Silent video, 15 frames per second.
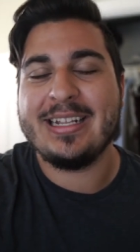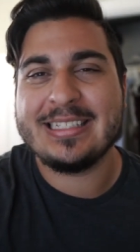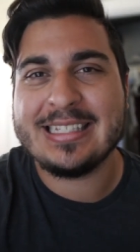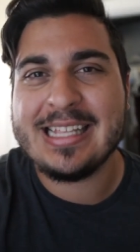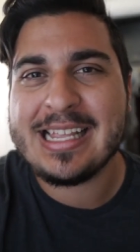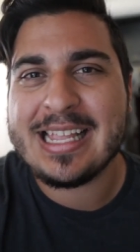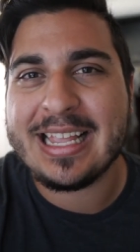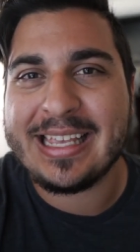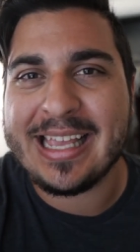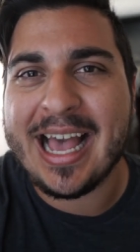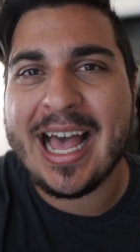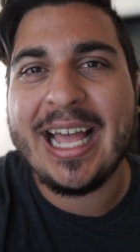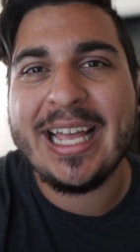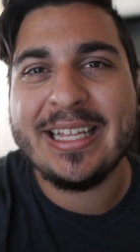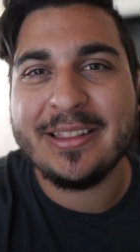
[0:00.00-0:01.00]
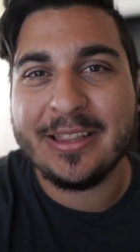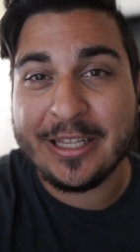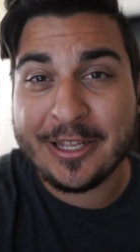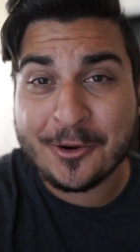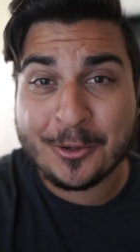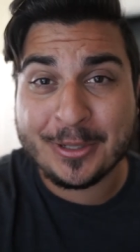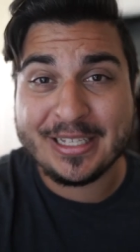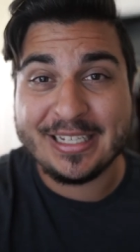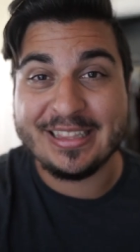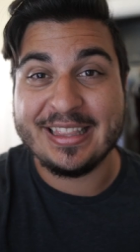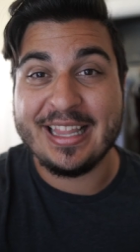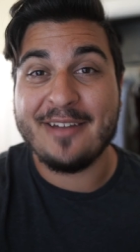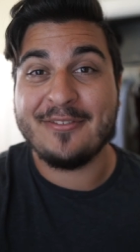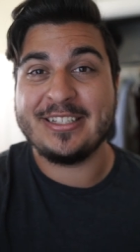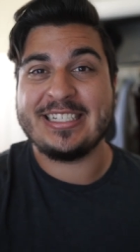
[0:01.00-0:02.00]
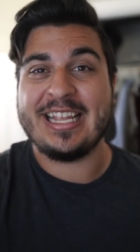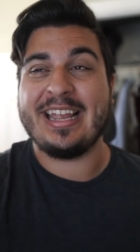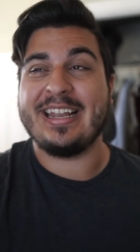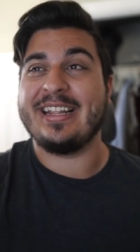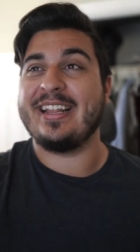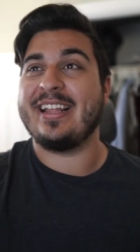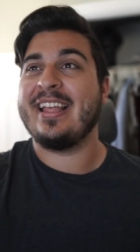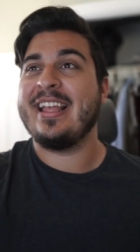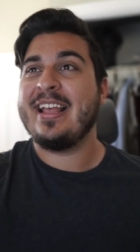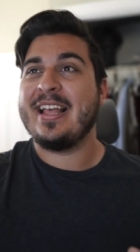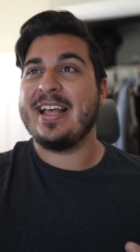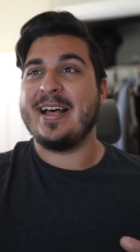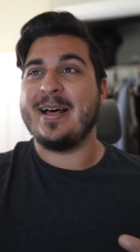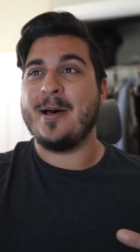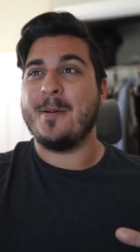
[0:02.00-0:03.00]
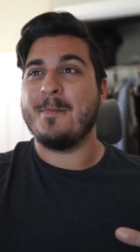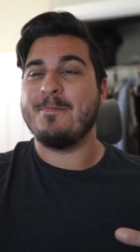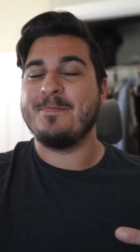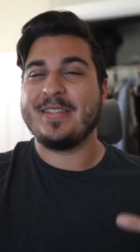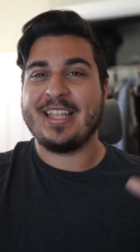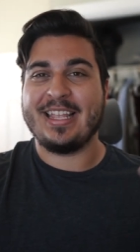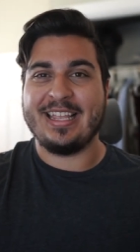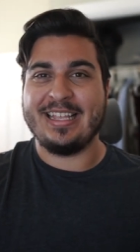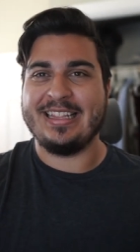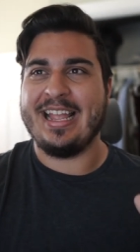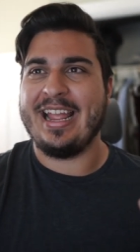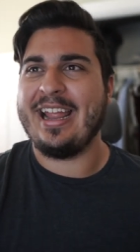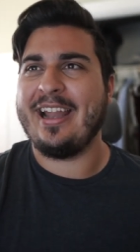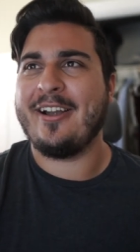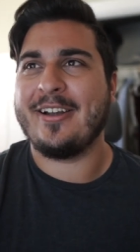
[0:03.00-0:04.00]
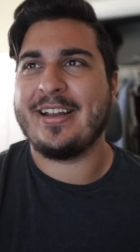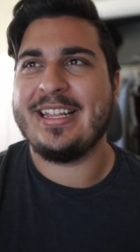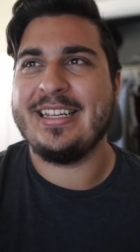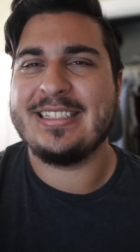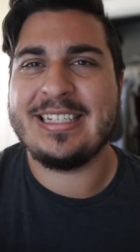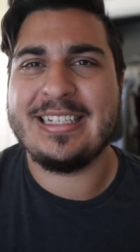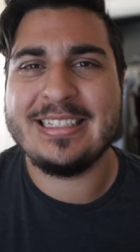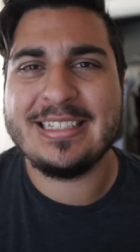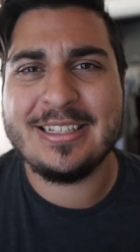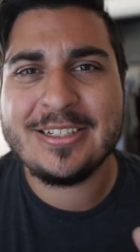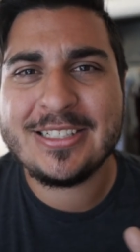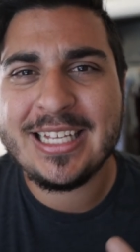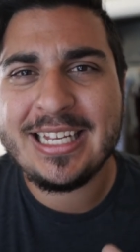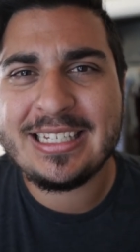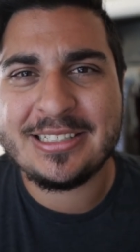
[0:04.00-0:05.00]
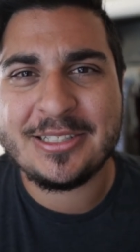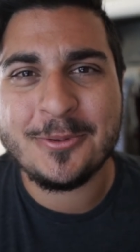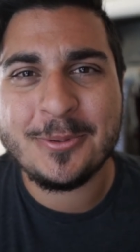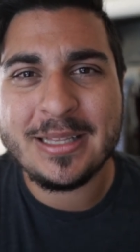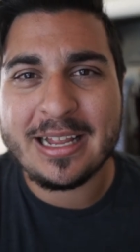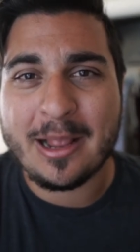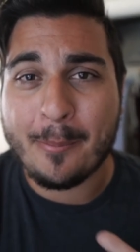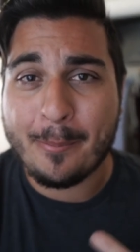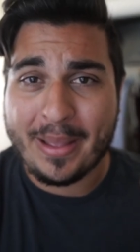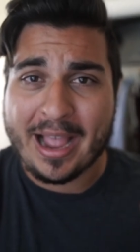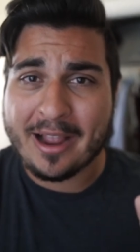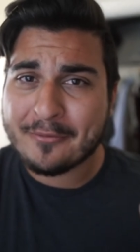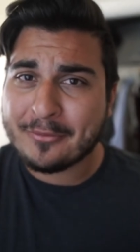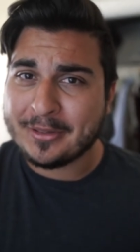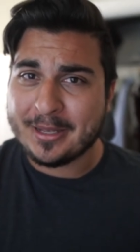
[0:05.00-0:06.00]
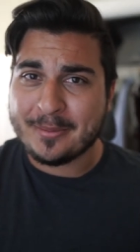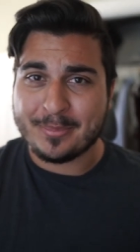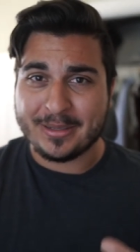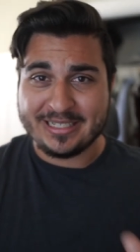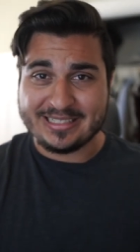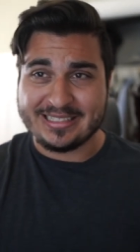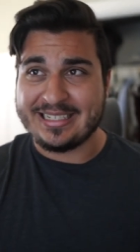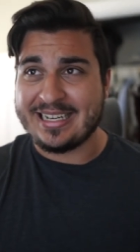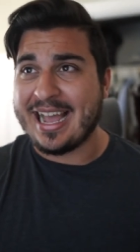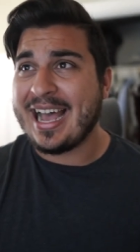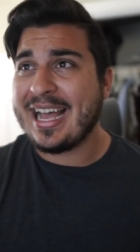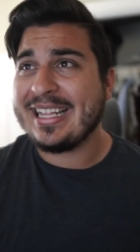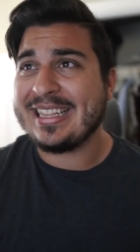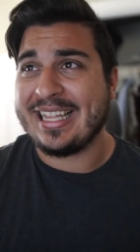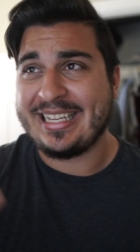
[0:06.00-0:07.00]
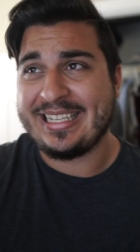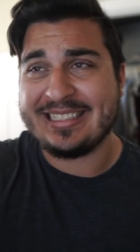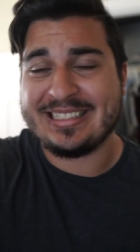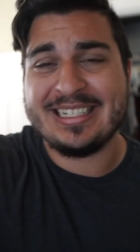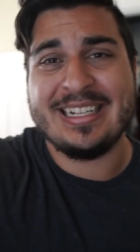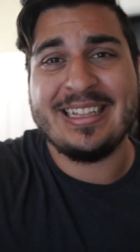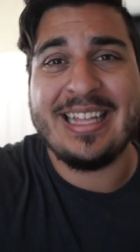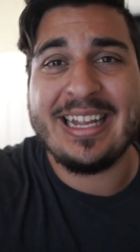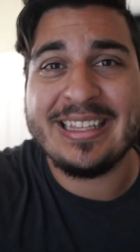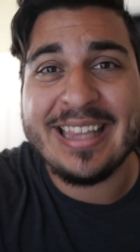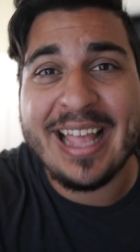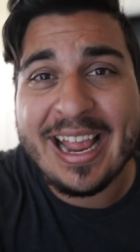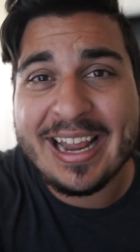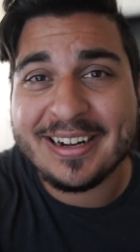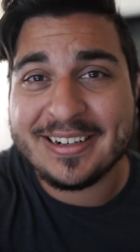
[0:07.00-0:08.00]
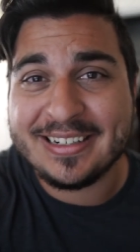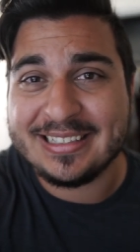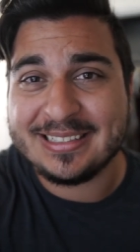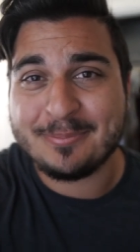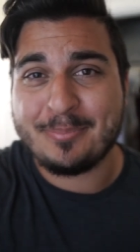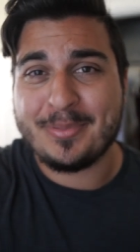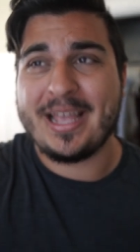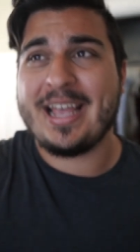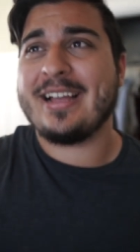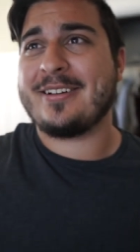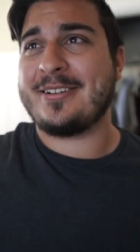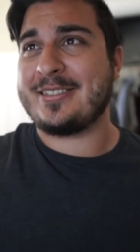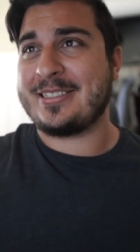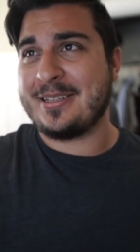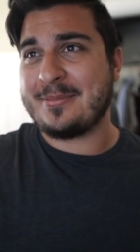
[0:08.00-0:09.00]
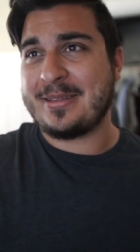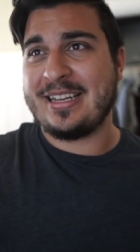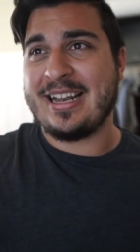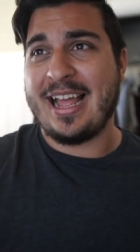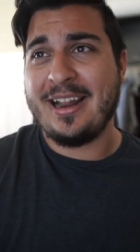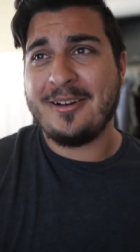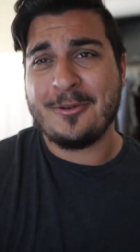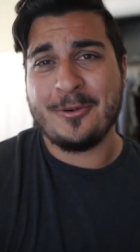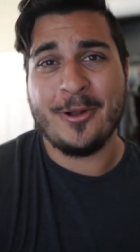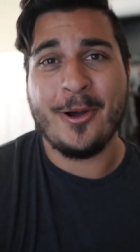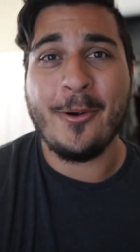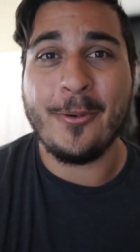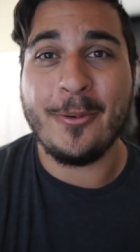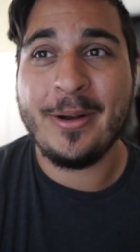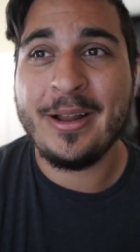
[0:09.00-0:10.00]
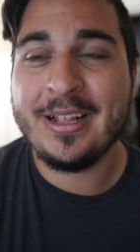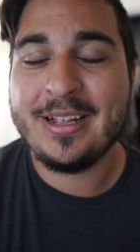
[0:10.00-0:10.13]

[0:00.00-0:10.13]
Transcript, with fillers: It's like a guy literally levitating um, in the air. He, he it looks like he's doing like a backflip, but he's not. Like he's gonna like land on his back or something. I don't know.